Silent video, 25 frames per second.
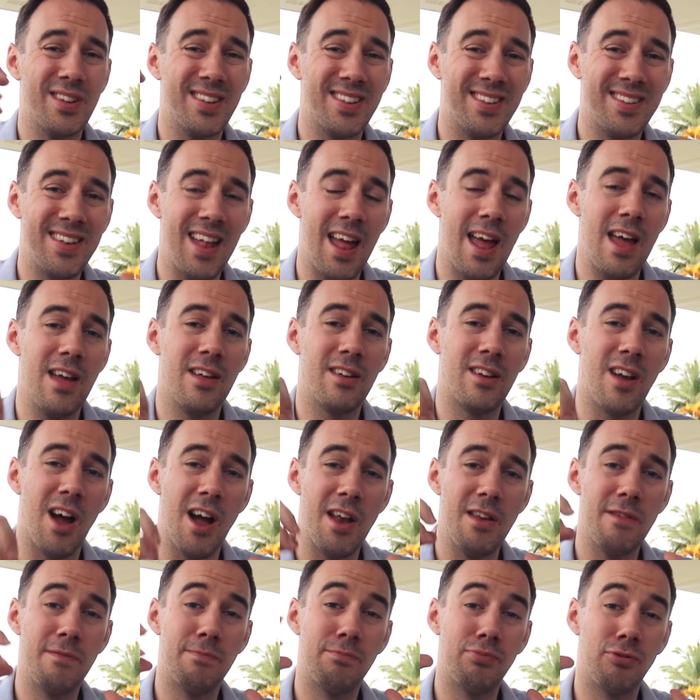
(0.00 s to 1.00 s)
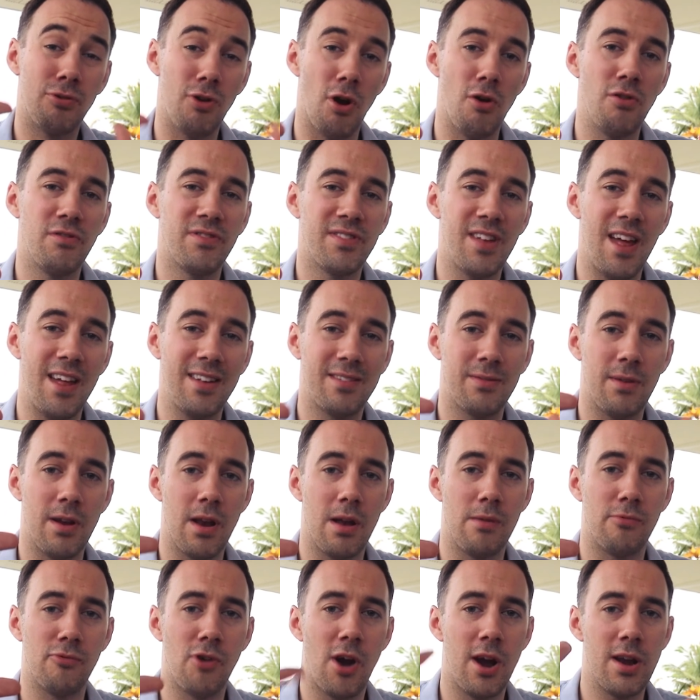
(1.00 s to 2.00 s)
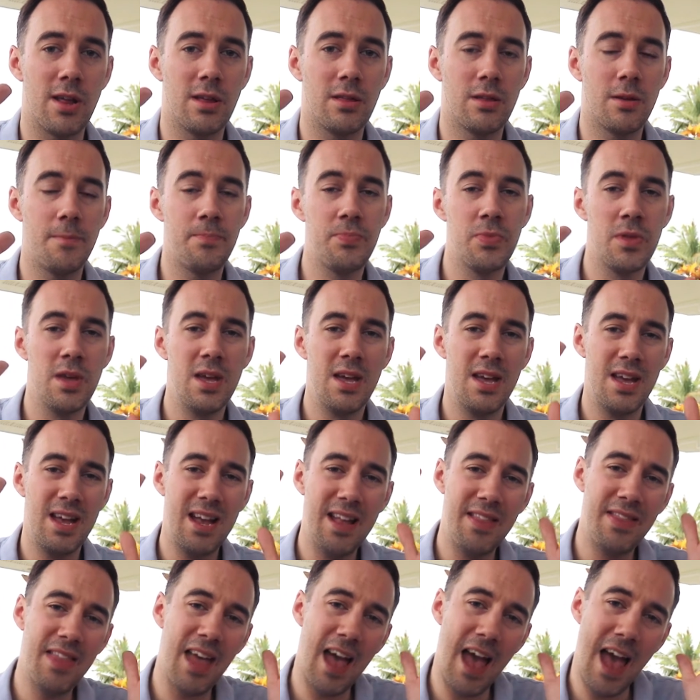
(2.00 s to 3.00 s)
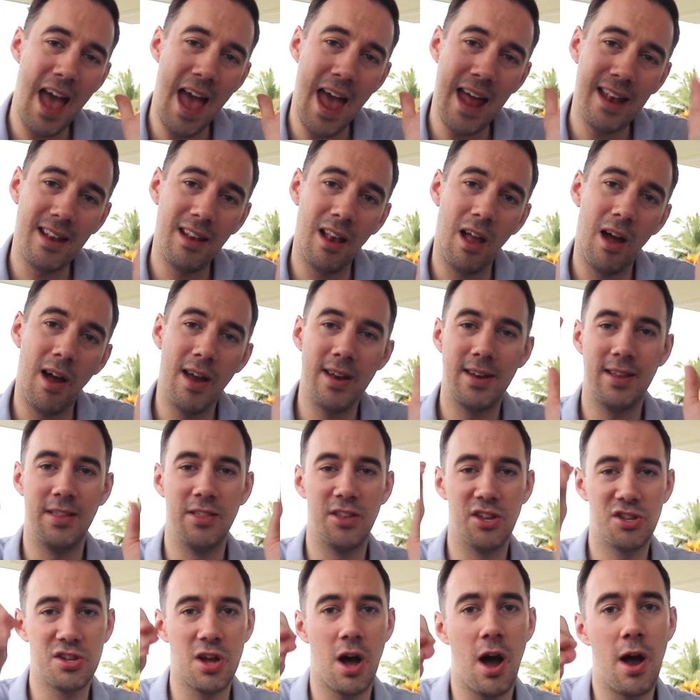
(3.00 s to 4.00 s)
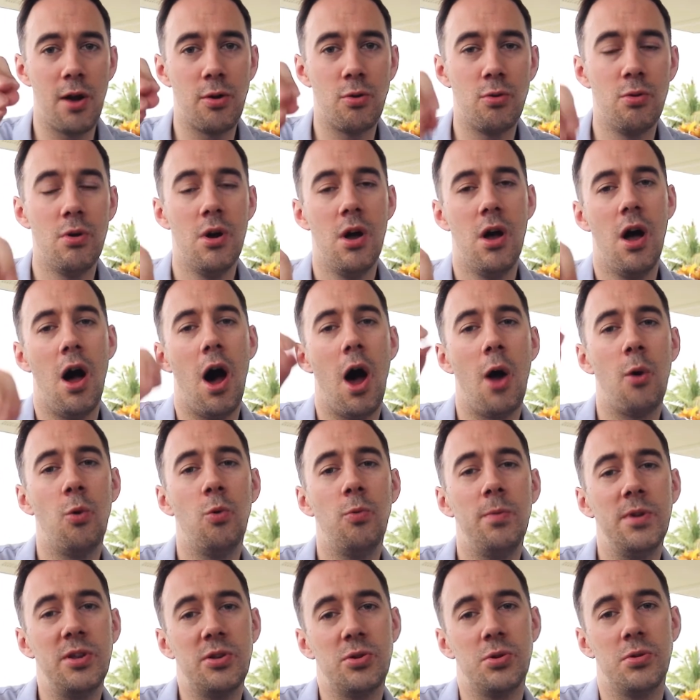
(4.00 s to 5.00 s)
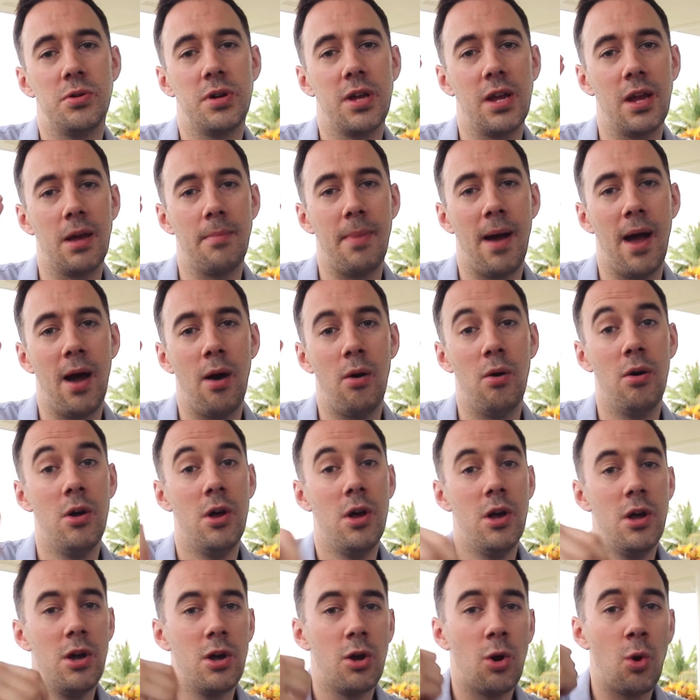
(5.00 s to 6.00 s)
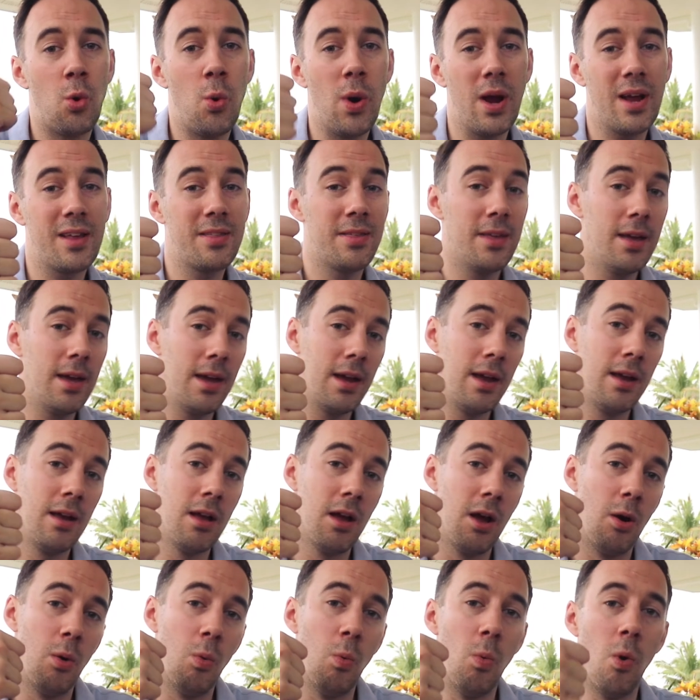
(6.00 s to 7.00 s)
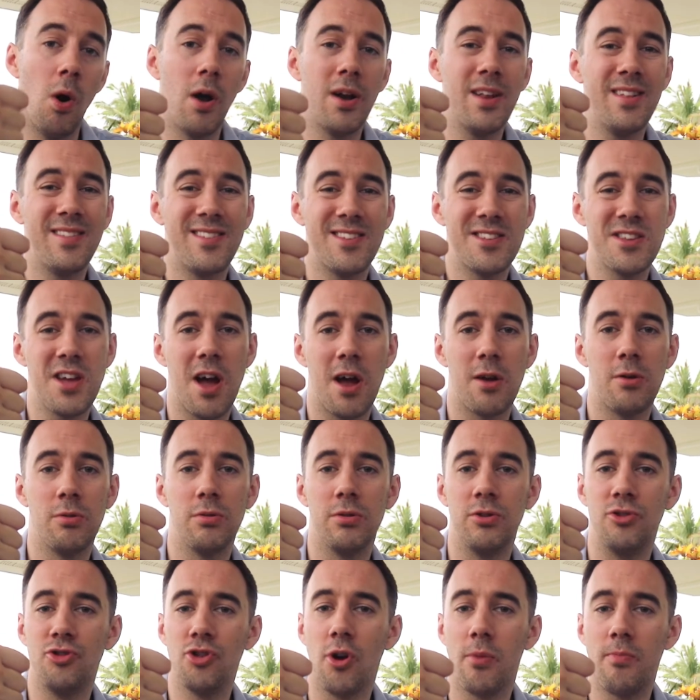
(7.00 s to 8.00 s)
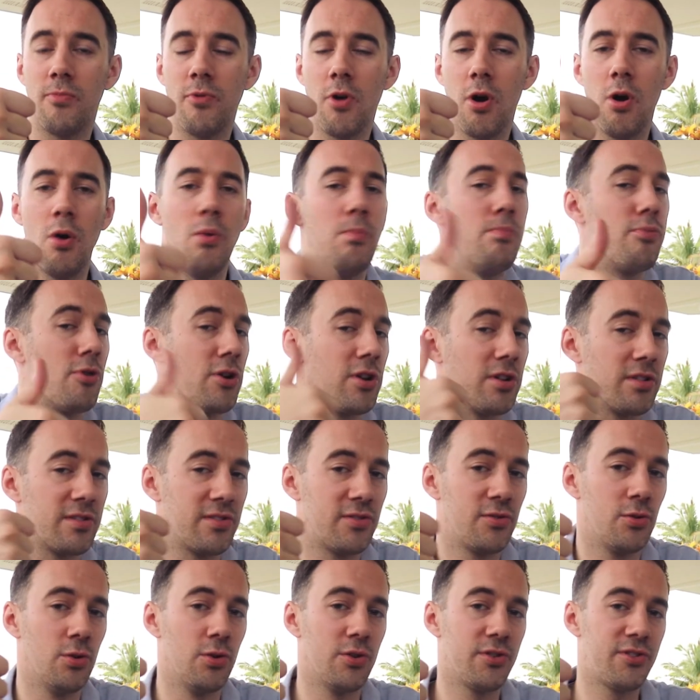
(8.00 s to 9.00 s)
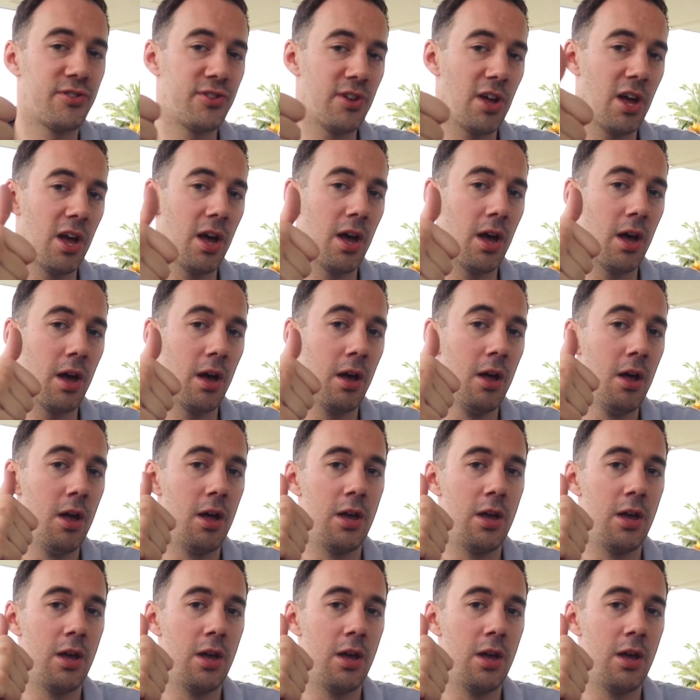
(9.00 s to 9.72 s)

a set kind of process when I'm writing them. In the headline, in the title, I will be talking about quick thing, what is the title of the job role, product sourcer,